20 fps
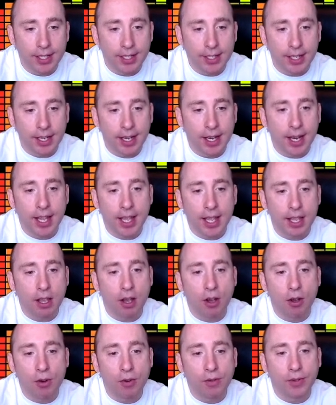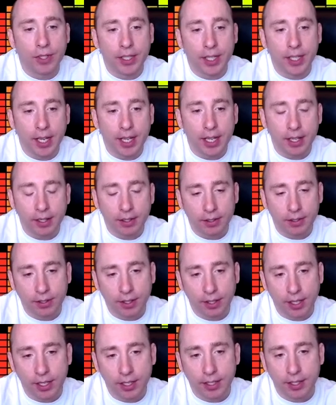is an E over D.
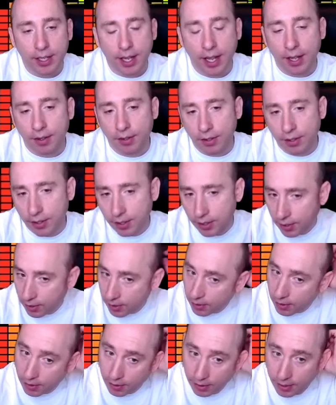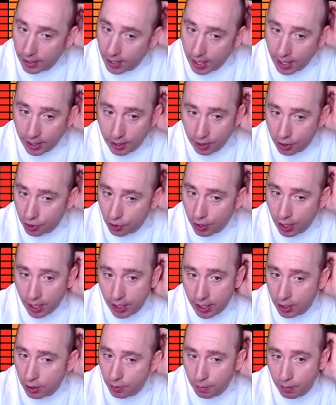So this sounds kind of
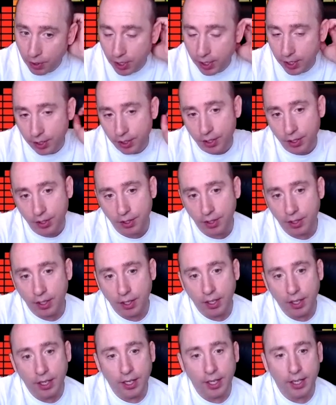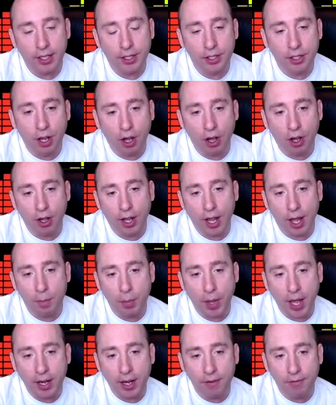strange, but it's not all that
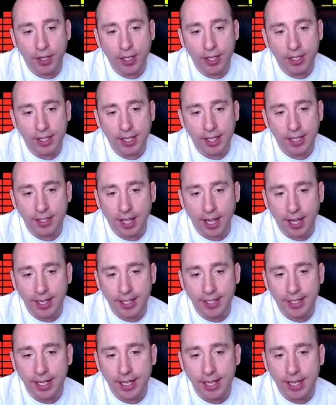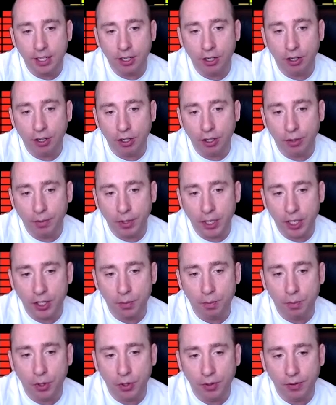bad. If you can see, it's like a D chord, but
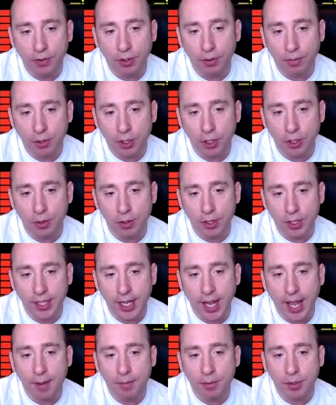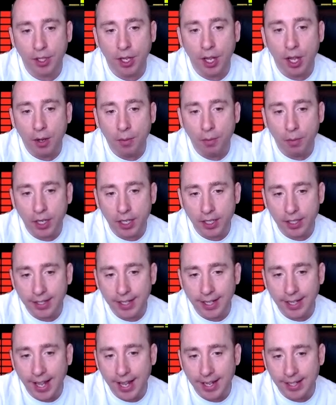it's moved up 2 steps, but it
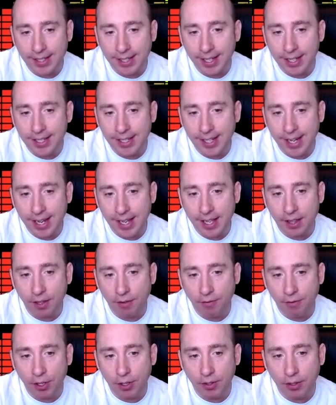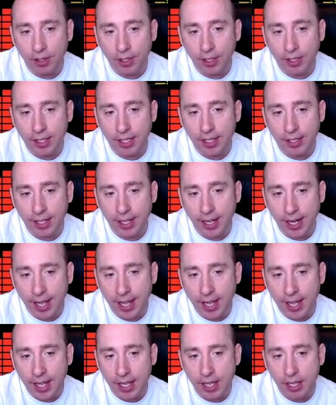still has the D in the root because it's an
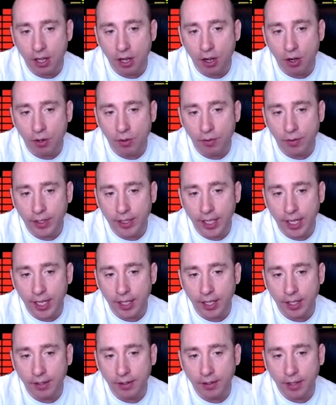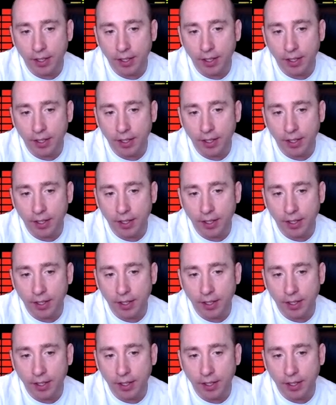E over D.